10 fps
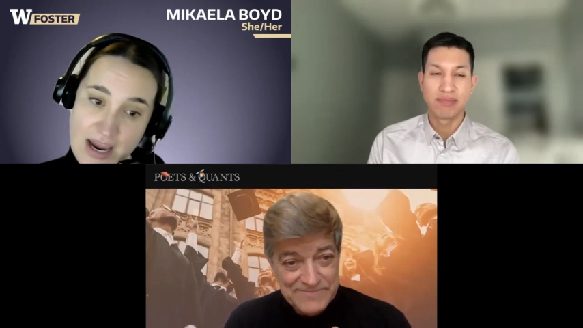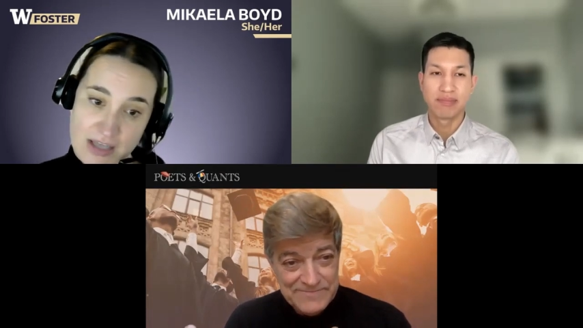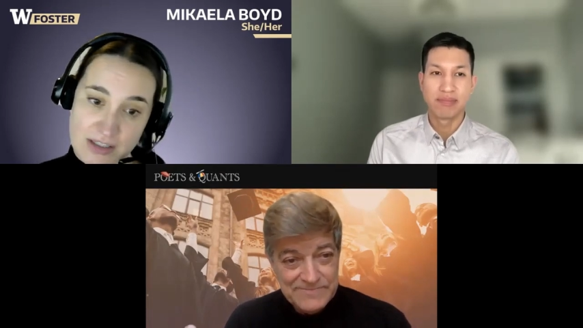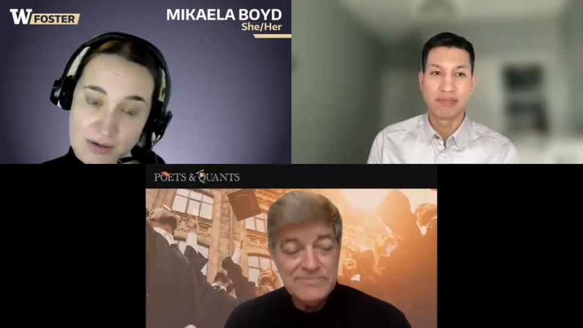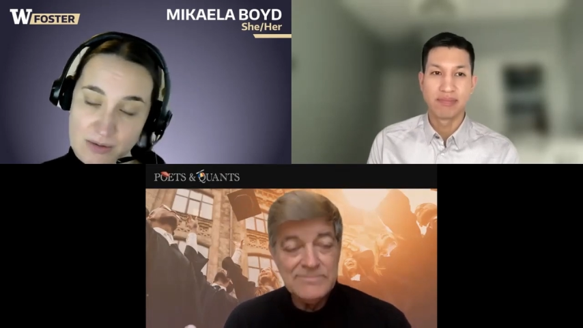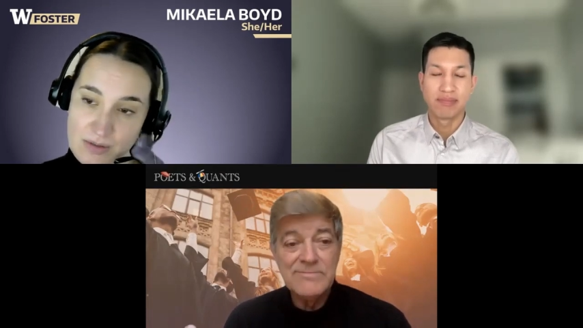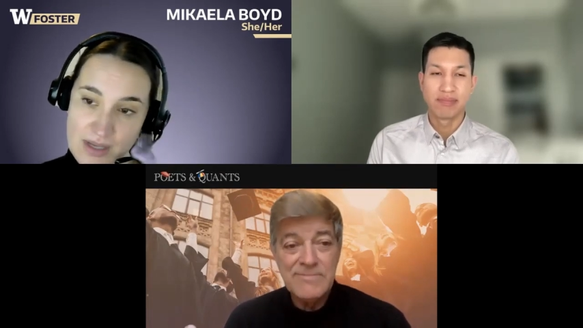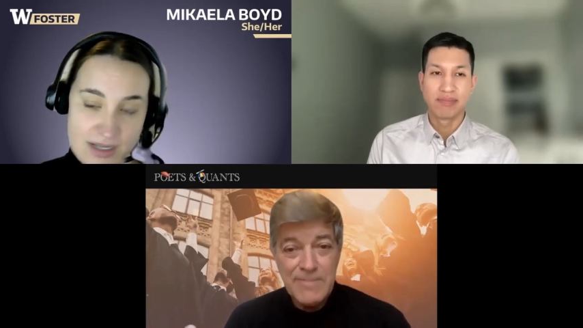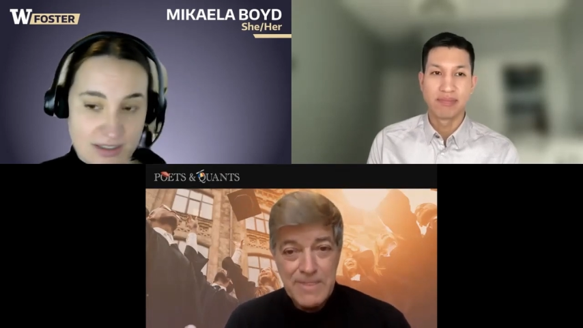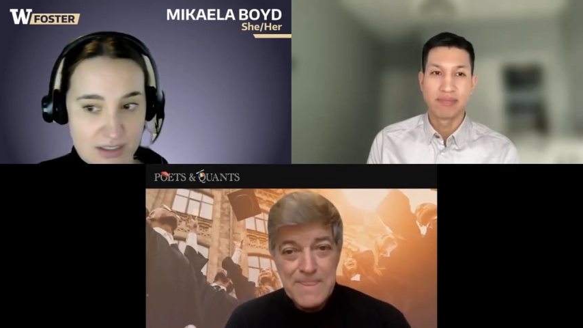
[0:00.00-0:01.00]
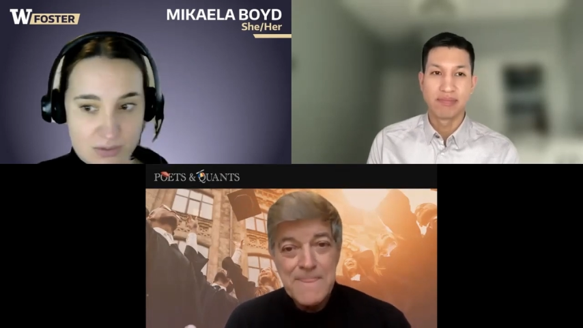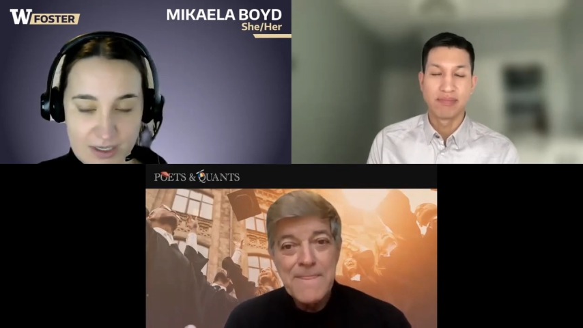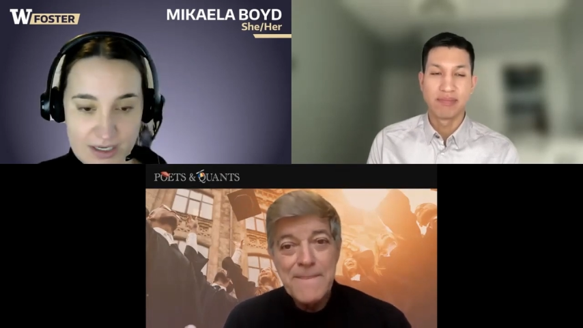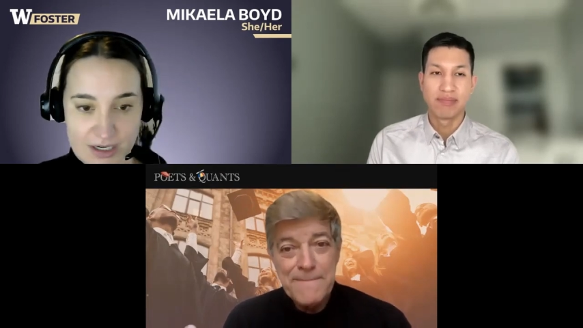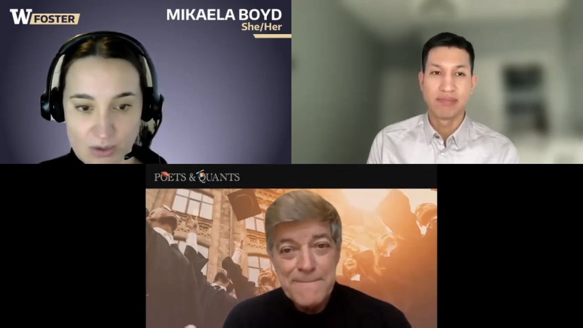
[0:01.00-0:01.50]
Speaker 1: And so the easiest way
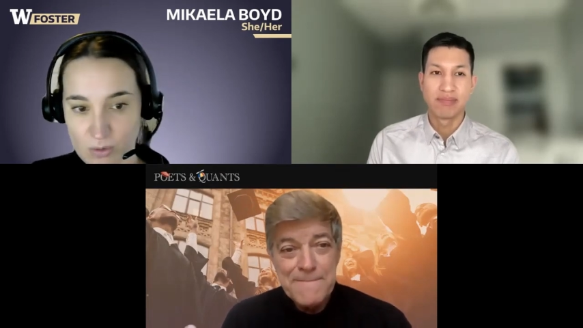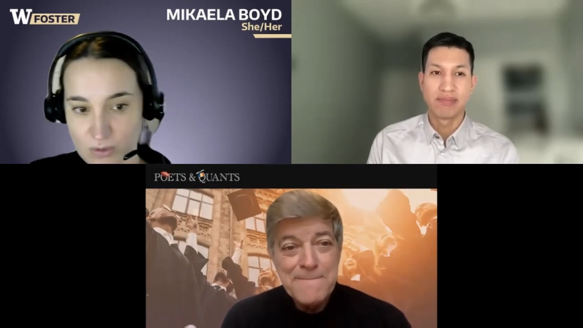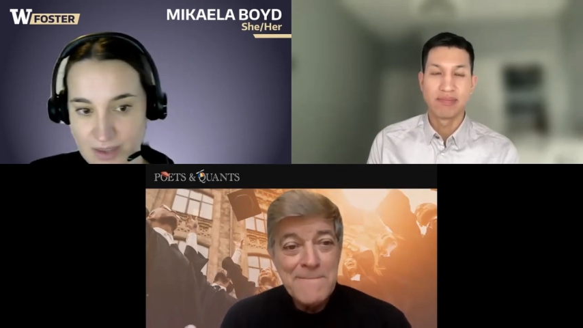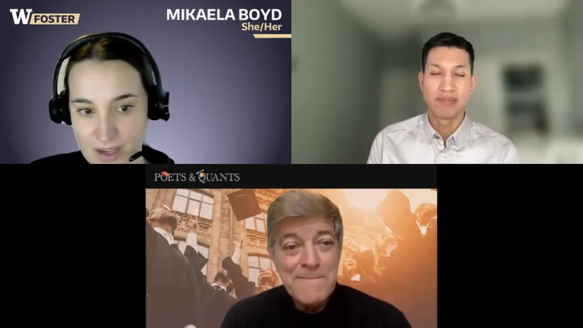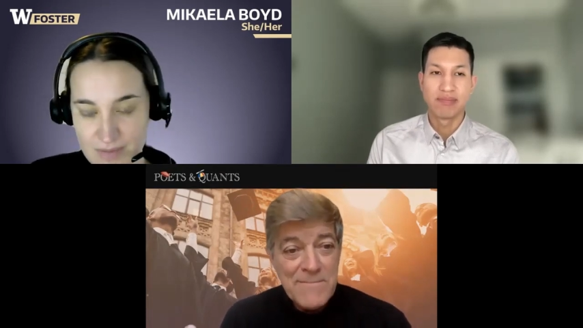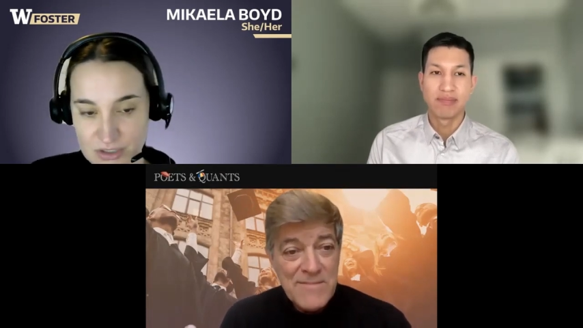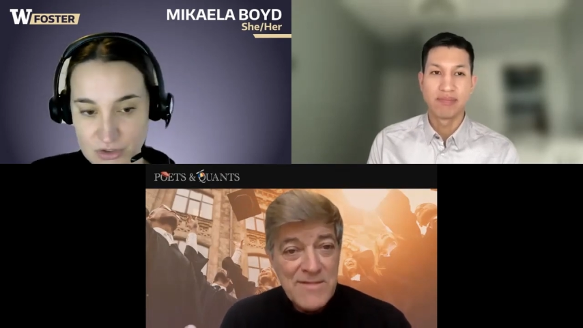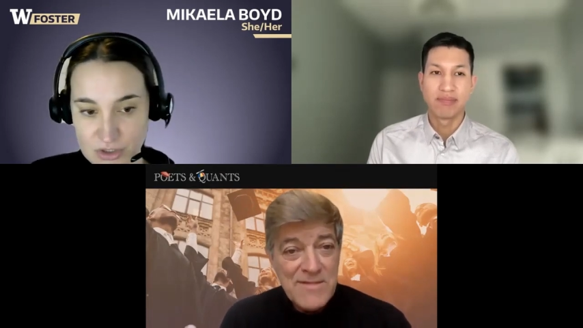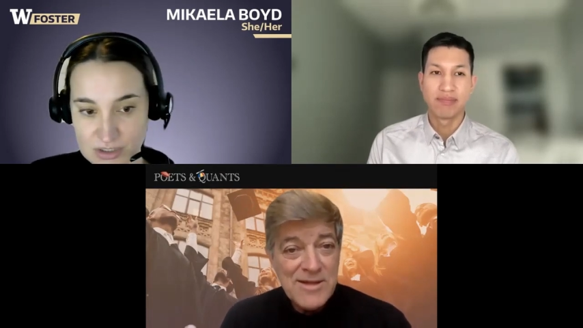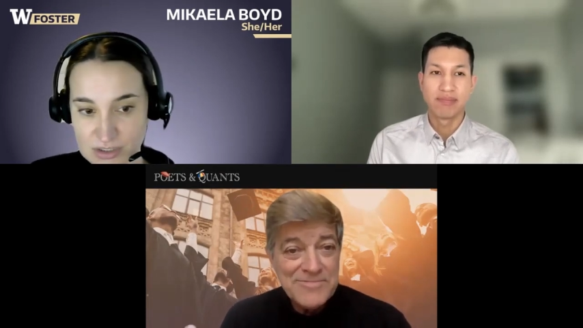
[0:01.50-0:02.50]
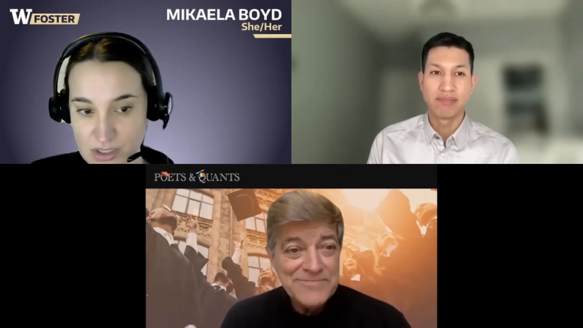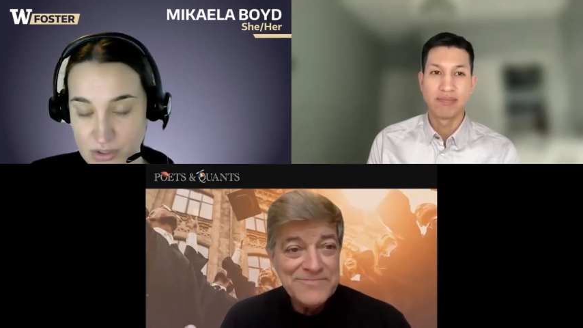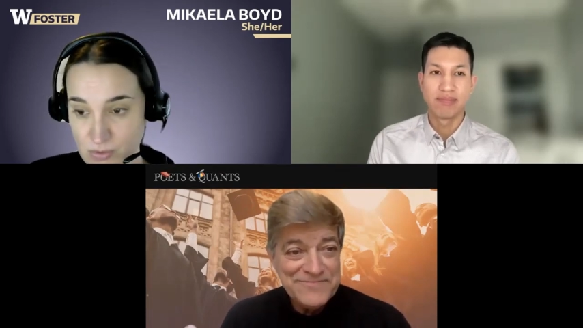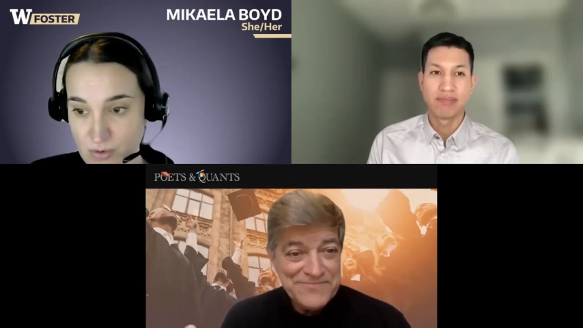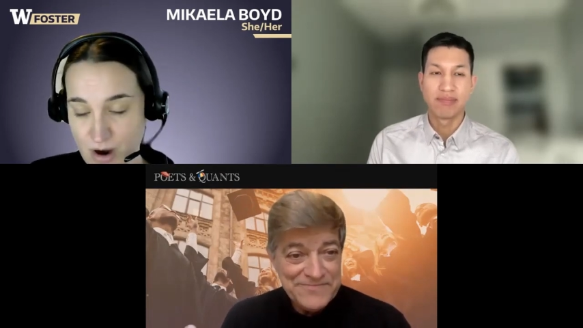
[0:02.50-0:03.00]
to get a hold of them is just through